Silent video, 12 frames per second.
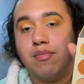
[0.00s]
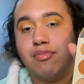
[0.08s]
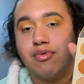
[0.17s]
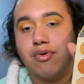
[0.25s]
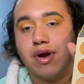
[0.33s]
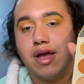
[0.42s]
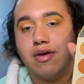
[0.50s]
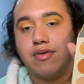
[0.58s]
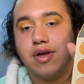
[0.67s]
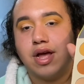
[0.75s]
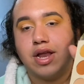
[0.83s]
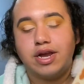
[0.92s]
brown
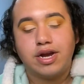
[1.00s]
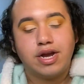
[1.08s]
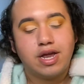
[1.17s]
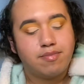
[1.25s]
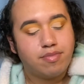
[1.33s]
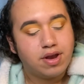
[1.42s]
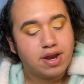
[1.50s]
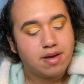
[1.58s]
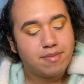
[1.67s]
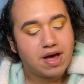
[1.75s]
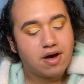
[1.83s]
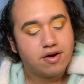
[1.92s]
color and put it in
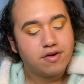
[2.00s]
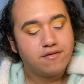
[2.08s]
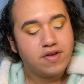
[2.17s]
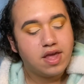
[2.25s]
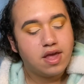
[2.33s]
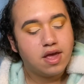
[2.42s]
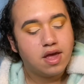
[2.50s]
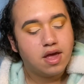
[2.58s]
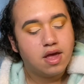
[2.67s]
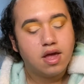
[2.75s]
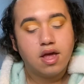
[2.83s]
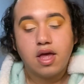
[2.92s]
my outer V,
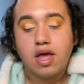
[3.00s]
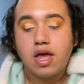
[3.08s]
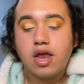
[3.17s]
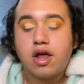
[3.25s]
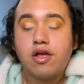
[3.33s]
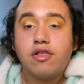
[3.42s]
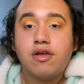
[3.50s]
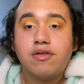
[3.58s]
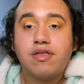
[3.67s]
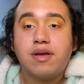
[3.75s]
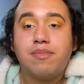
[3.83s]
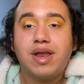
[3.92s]
and also
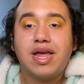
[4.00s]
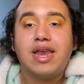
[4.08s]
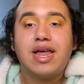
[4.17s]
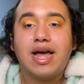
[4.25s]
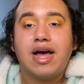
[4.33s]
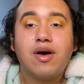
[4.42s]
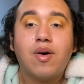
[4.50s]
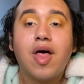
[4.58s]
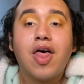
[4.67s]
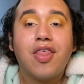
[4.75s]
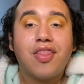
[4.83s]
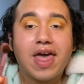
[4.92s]
to blend out
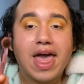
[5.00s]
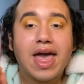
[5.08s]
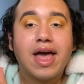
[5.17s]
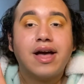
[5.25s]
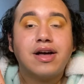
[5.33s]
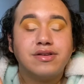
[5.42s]
that